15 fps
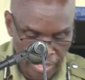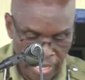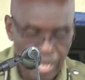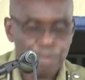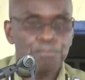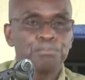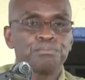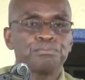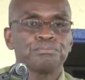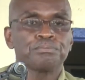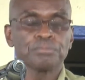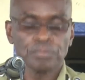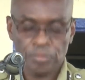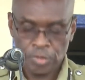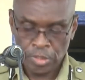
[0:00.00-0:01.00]
camp
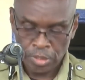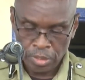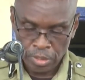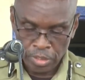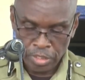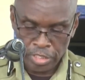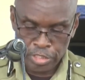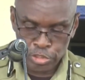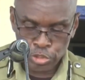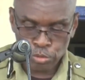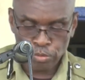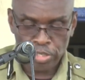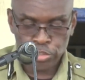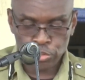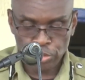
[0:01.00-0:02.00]
is
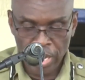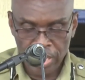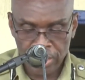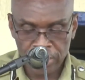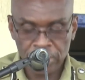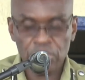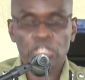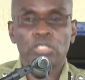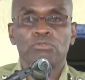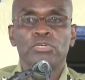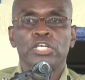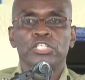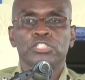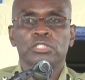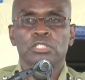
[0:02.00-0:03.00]
to attract a
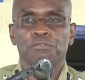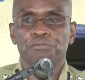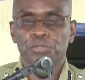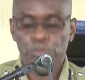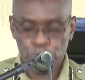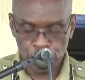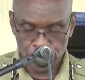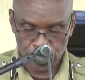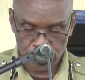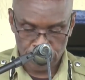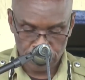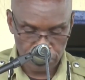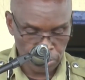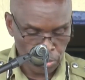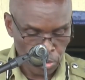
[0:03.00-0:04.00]
generation of
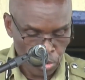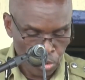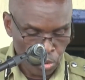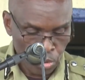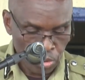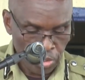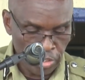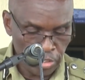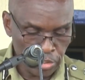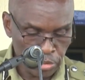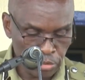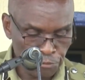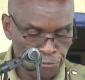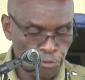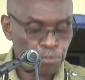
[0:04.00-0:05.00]
youths
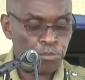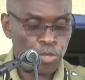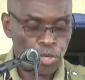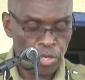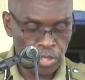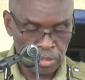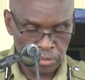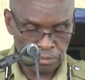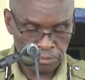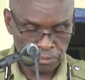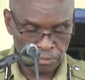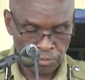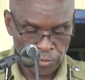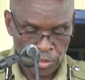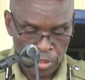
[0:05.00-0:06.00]
into football
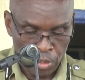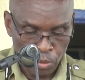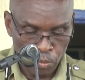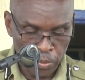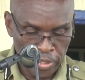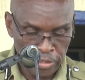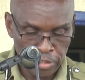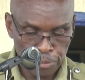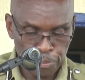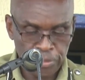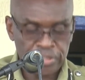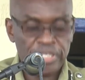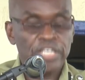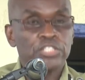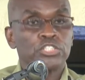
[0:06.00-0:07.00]
with the
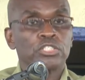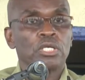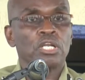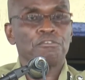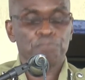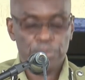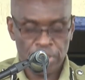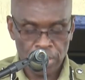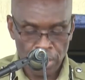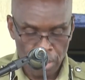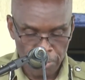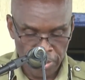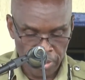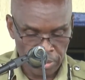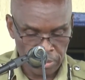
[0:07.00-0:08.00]
potential of
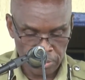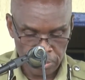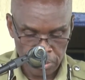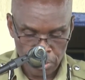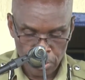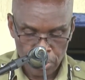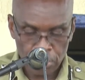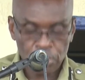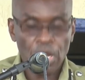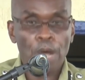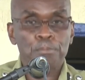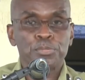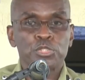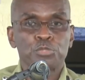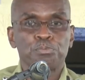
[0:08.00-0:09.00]
becoming
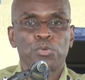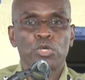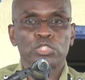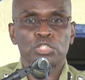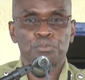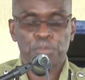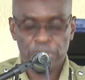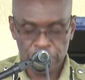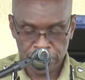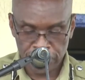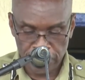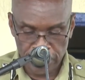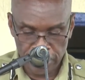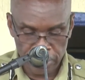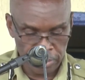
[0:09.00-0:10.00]
top sports
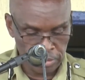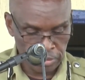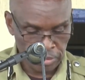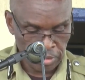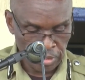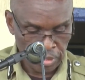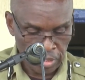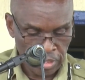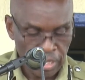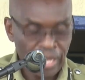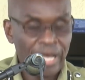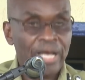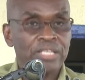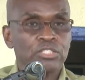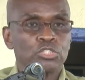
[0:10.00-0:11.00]
personnel
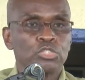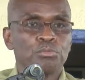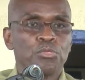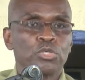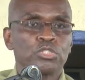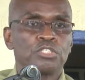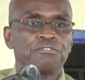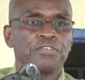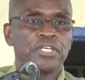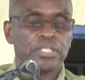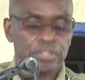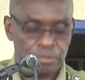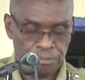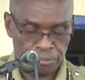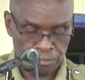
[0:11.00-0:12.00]
and to
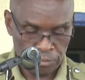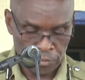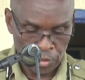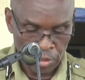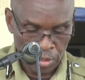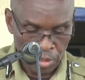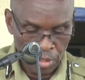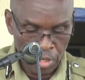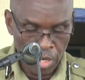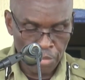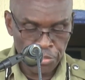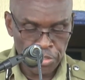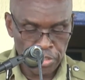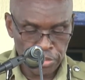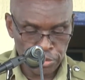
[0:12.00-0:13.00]
motivate
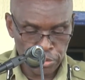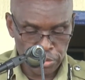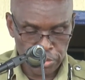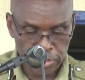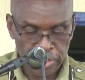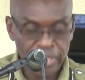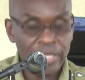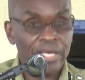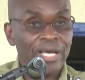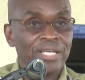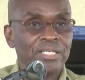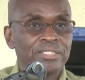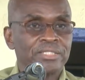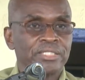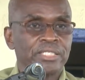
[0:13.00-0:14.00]
others to stay
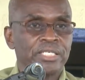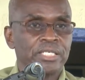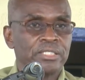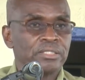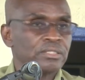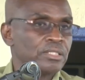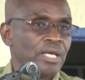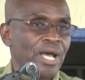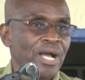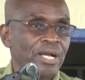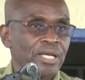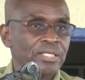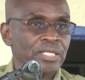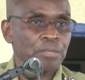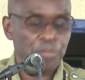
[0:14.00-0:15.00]
and attain
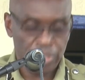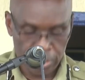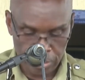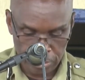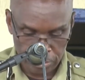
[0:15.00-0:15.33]
academic